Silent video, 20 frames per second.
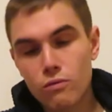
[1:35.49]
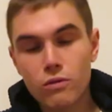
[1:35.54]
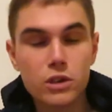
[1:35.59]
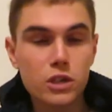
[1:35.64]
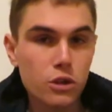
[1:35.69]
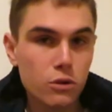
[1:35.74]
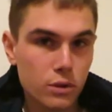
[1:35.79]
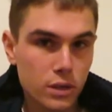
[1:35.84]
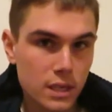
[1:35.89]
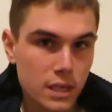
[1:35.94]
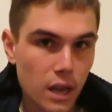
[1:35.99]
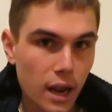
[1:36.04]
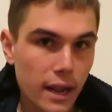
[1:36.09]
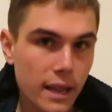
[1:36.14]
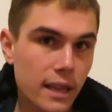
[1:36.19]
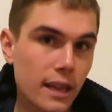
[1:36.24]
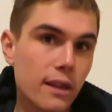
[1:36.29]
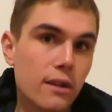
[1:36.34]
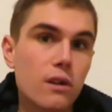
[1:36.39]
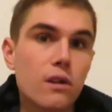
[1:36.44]
reduces the
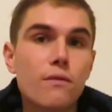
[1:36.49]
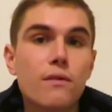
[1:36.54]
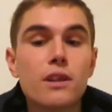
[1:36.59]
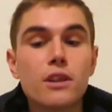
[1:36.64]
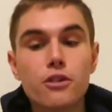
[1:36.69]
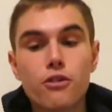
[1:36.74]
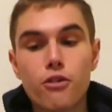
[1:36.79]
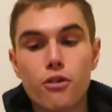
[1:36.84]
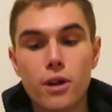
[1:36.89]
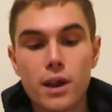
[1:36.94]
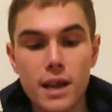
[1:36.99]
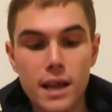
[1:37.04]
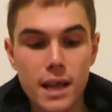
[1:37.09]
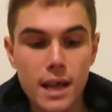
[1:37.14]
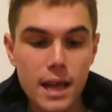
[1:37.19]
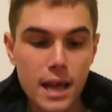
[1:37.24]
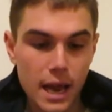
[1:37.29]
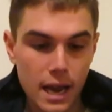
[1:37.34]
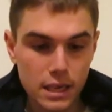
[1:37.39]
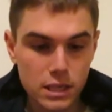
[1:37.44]
likelihood of
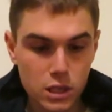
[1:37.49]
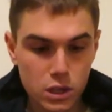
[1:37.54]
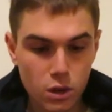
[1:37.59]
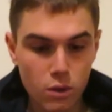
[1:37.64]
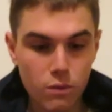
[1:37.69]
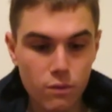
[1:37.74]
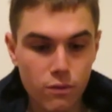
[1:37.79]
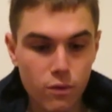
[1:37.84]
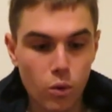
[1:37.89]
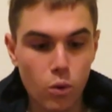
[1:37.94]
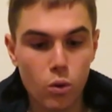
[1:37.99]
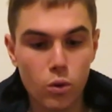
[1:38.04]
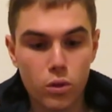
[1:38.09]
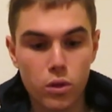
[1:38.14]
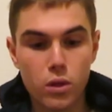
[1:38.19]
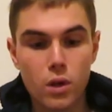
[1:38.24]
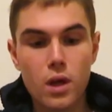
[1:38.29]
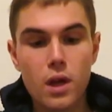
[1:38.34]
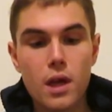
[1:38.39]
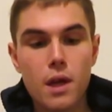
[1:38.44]
injury and so
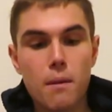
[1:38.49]
forth.